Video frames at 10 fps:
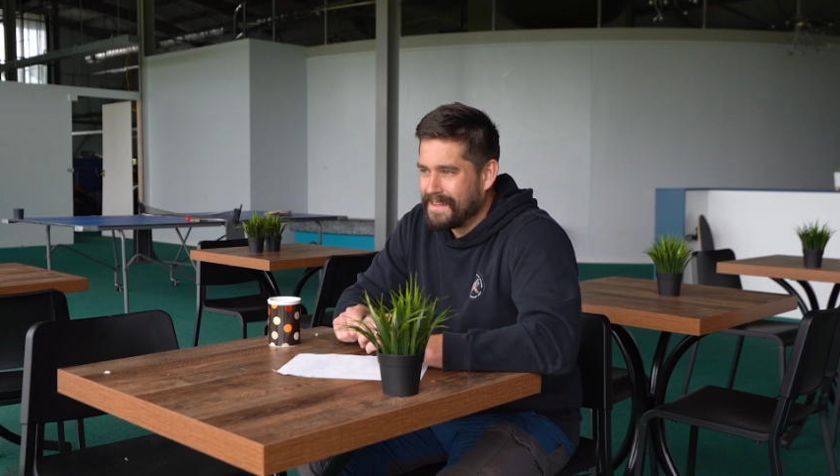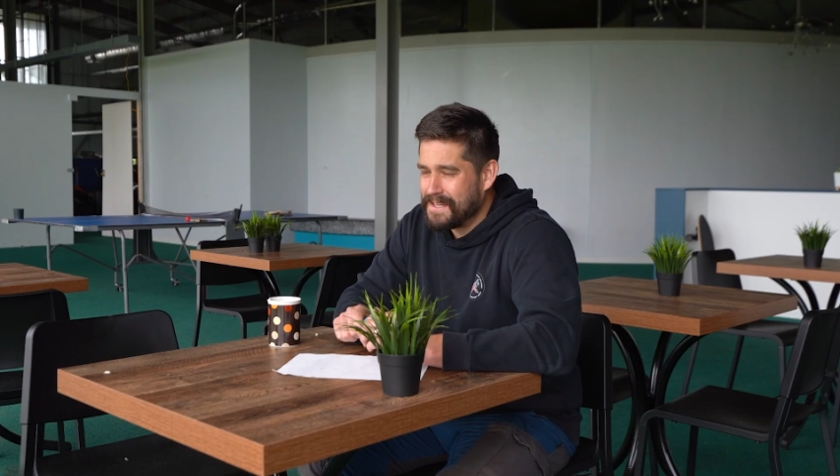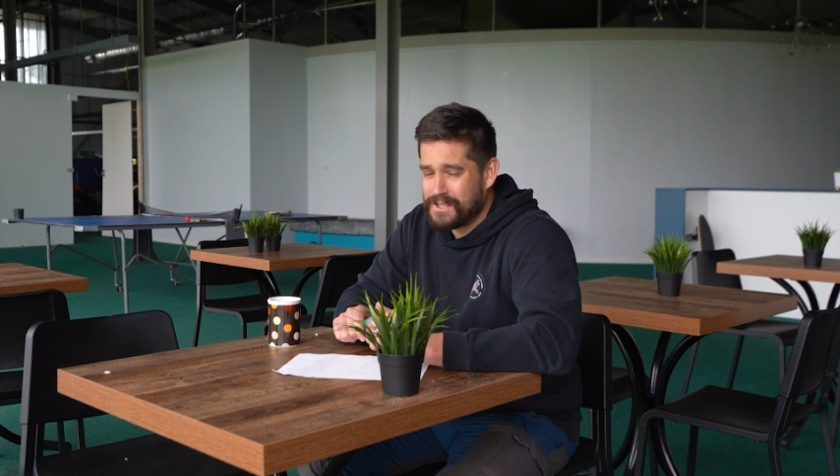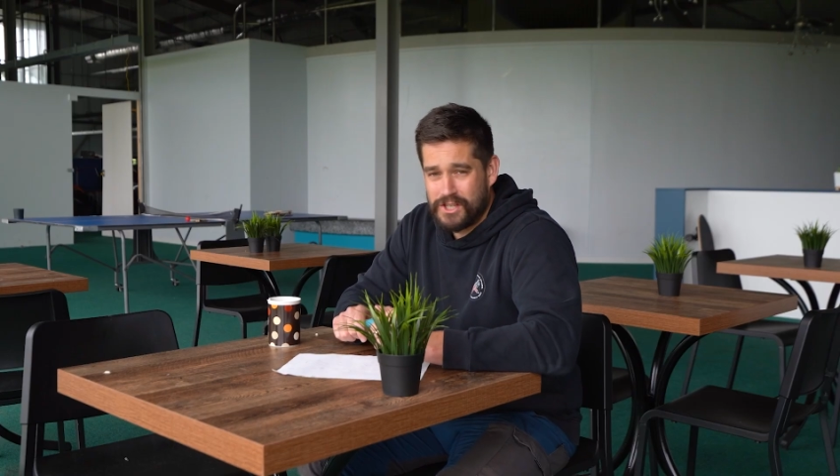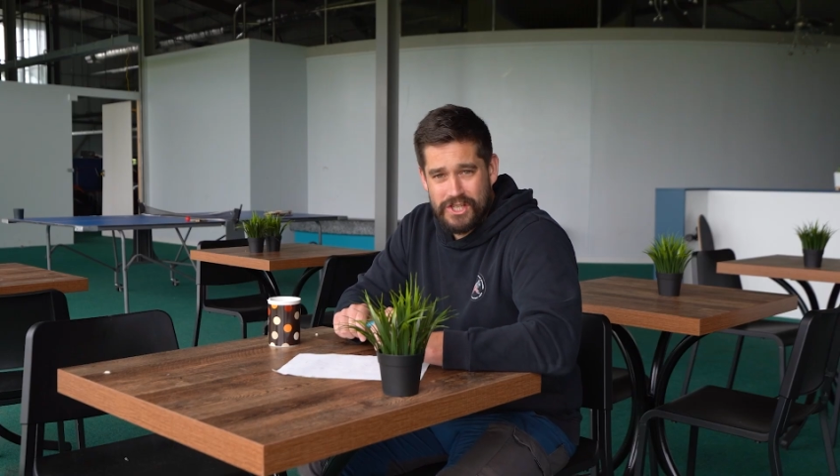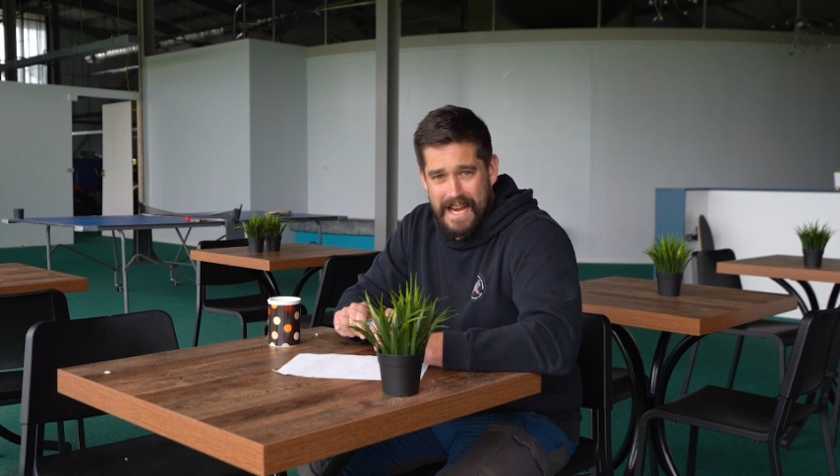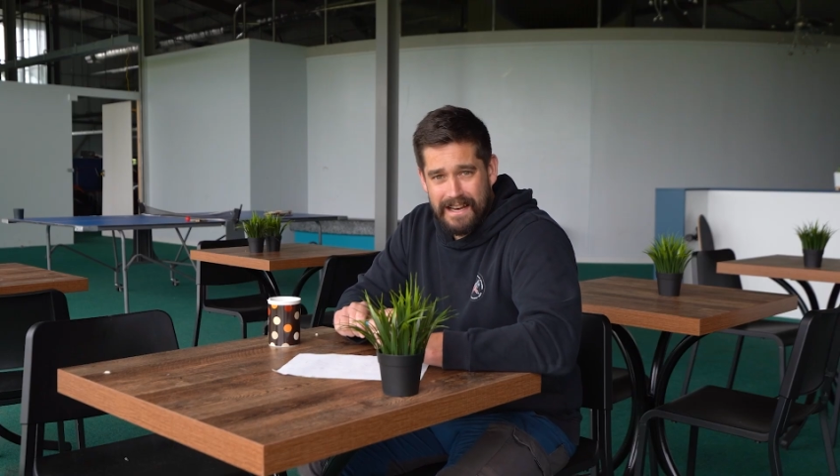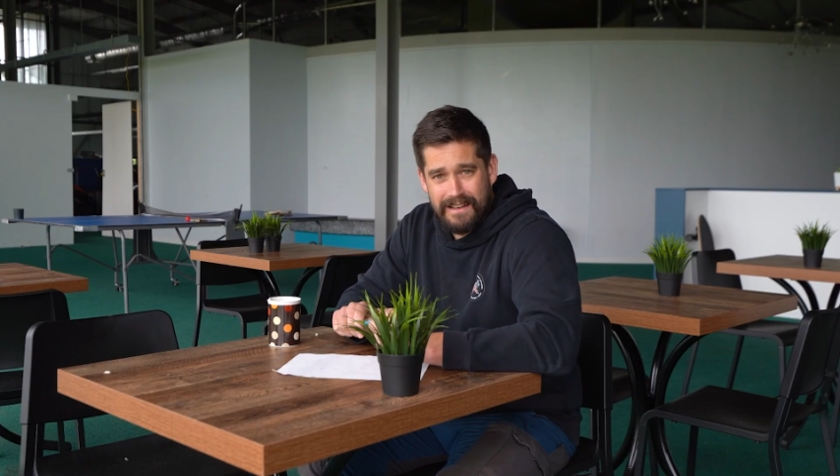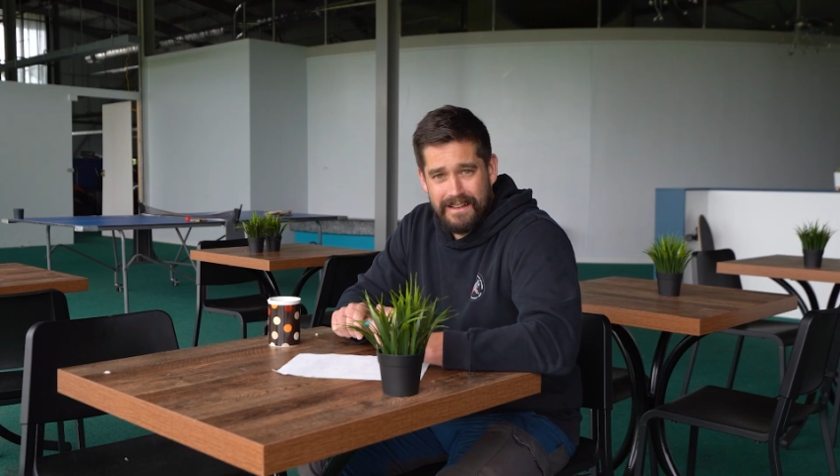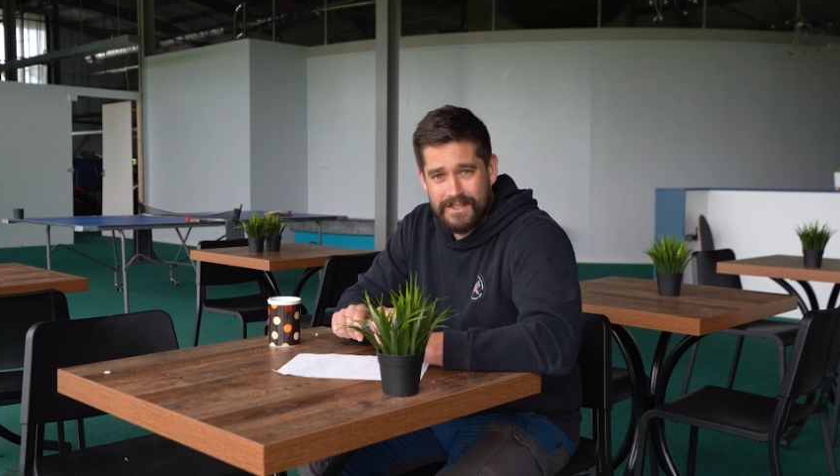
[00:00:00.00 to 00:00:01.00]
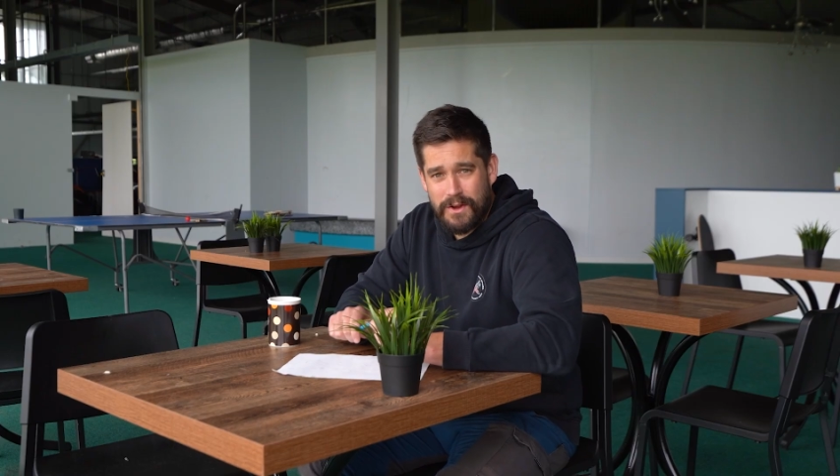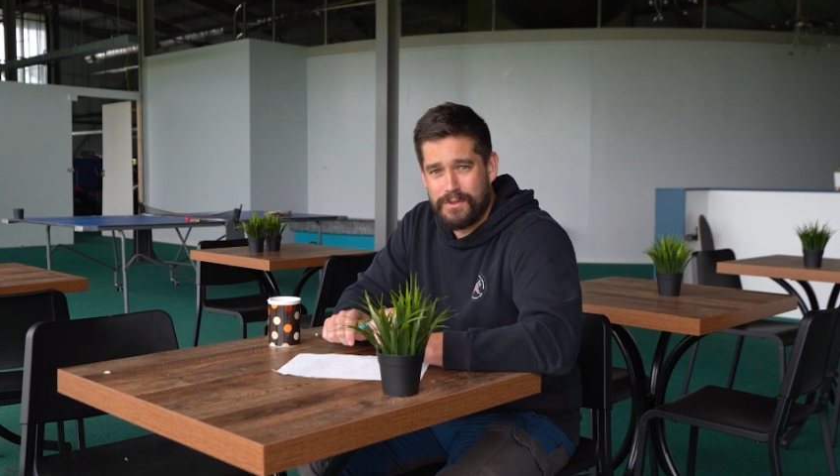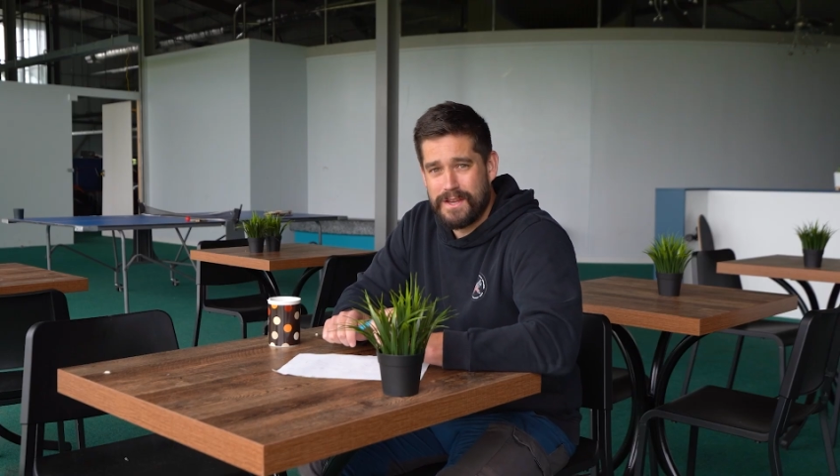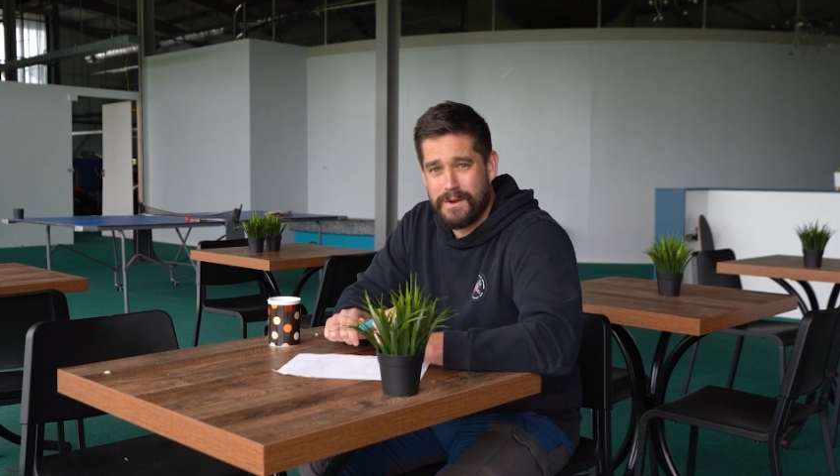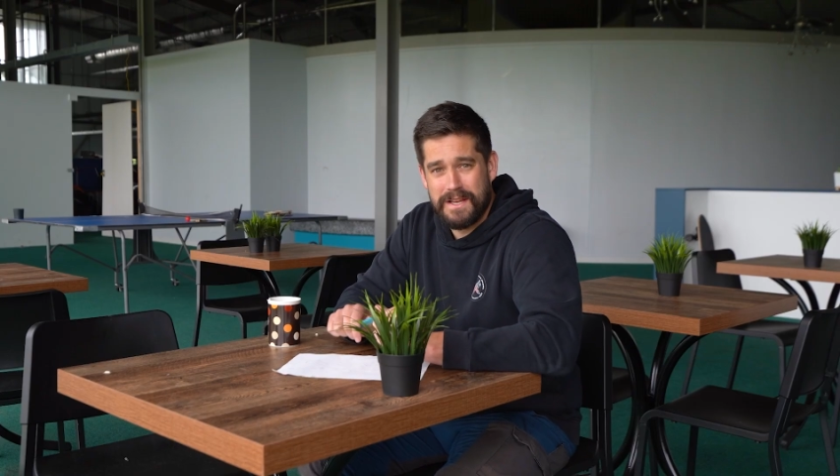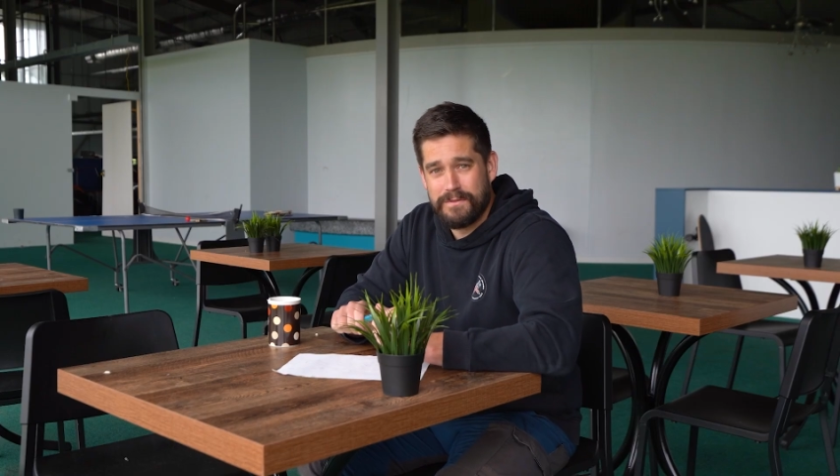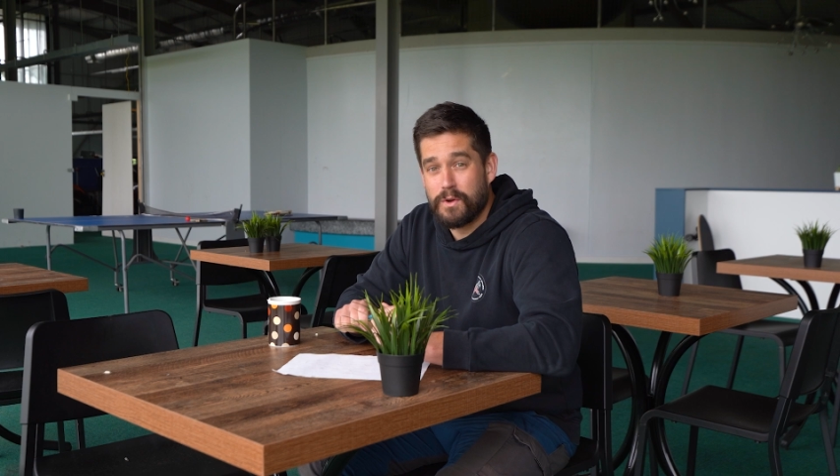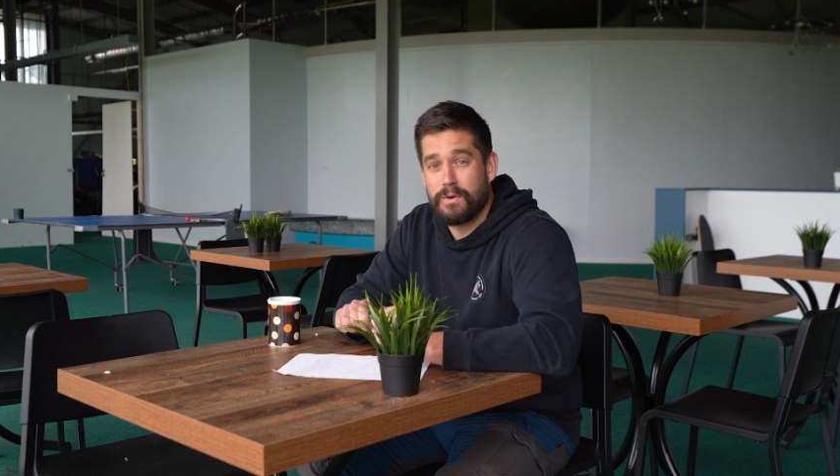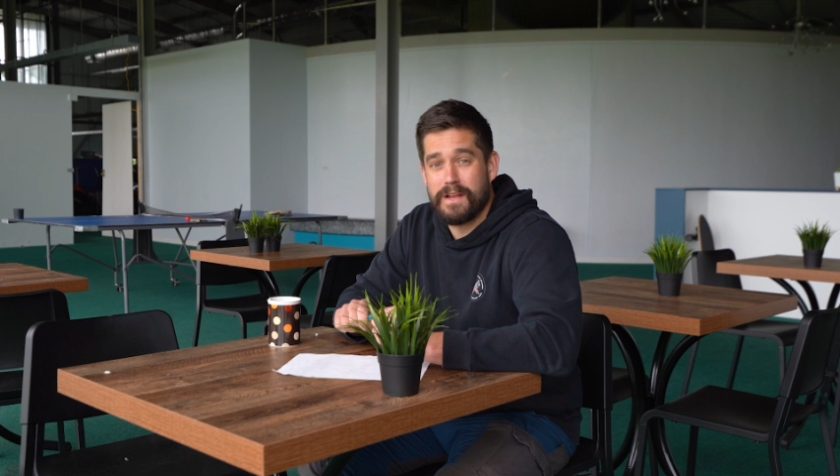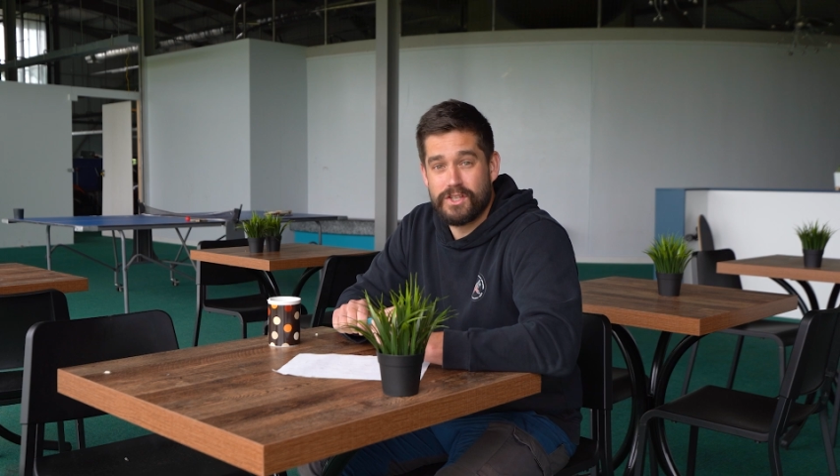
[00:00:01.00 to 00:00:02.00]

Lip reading: is a shell. I don't think you could even call it a